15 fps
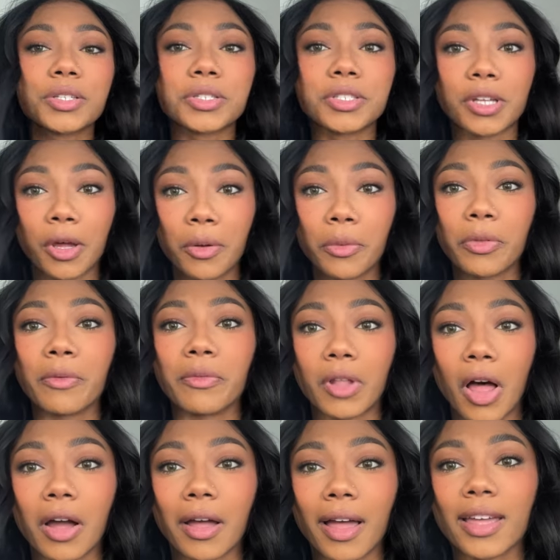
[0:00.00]
So the
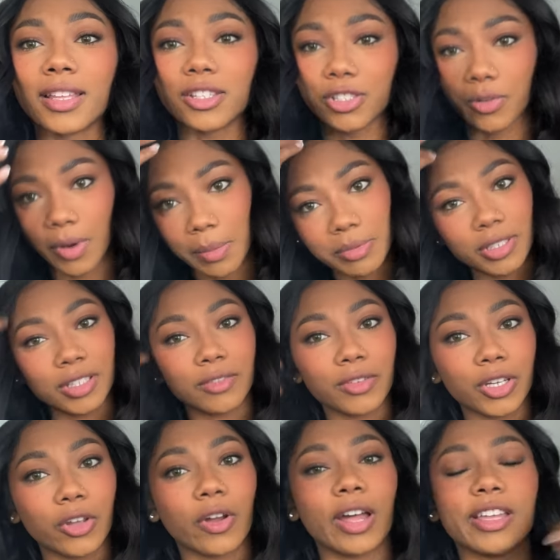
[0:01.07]
vlog got interrupted, the
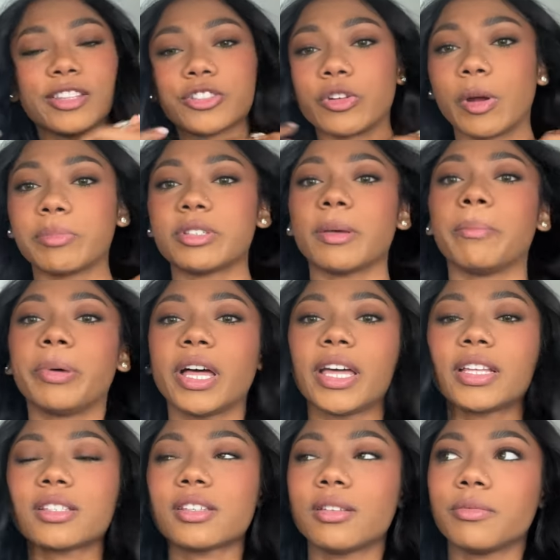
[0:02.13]
video got interrupted,
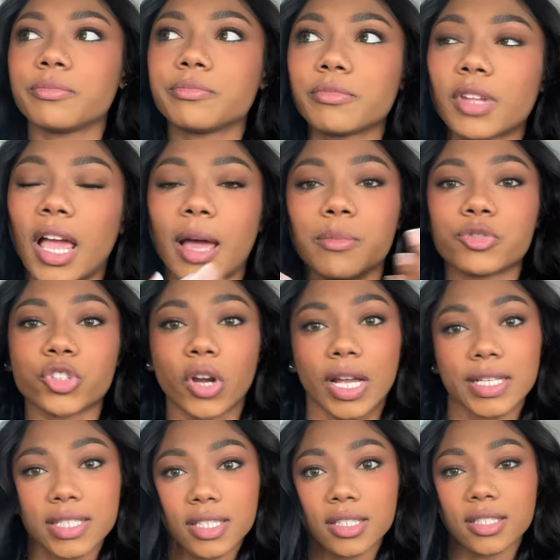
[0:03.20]
but I'm
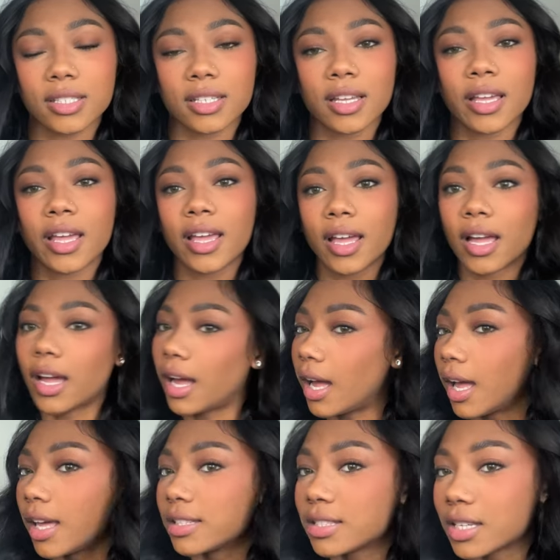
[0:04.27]
dressed.
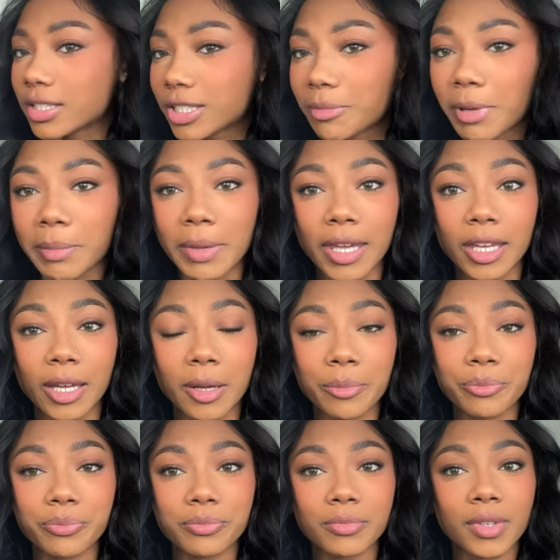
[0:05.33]
I touched up my makeup.
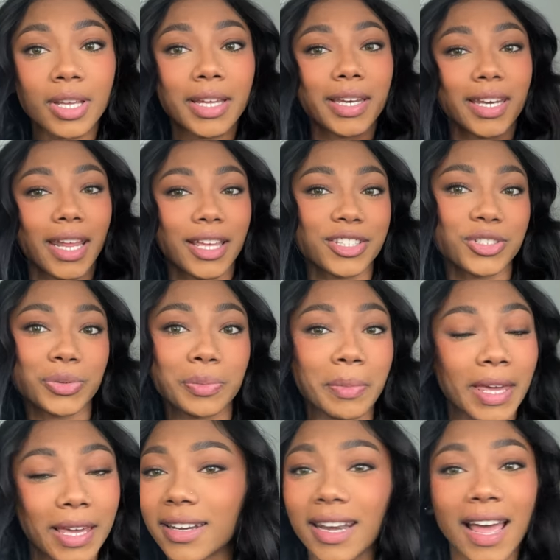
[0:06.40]
Day two
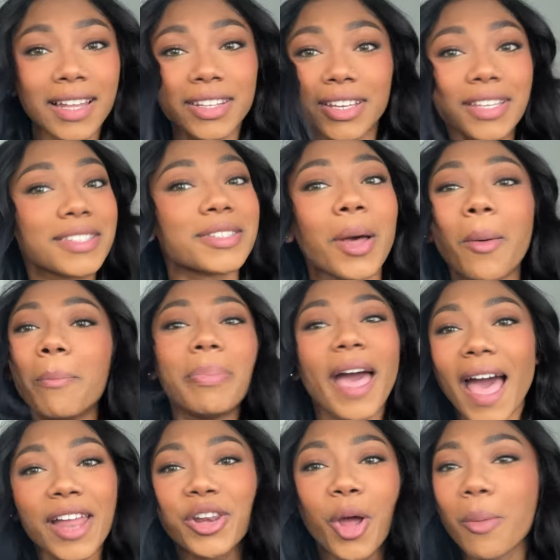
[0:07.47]
makeup, not looking so
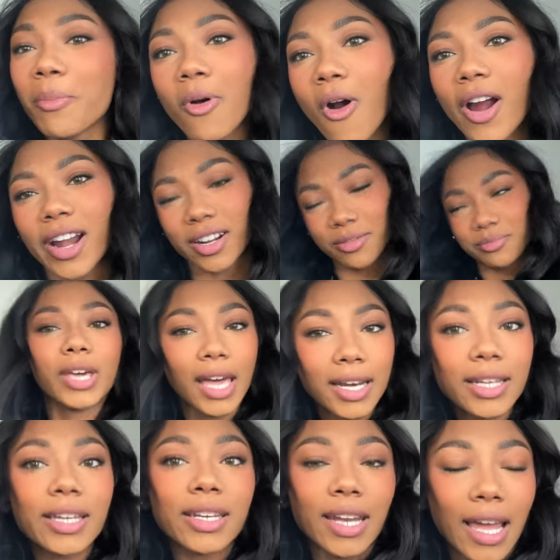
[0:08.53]
bad no more. Had a
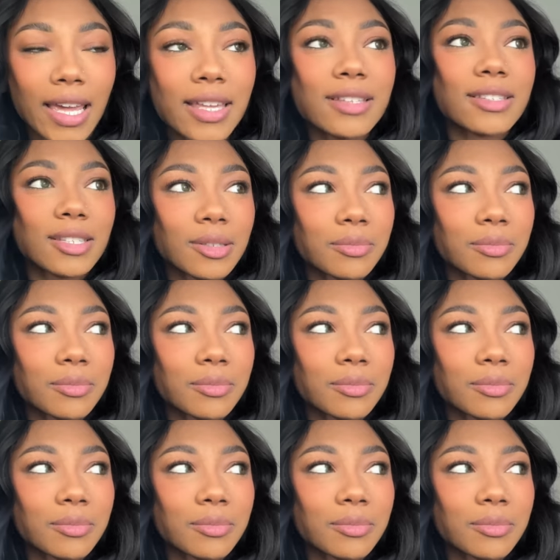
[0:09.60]
good night.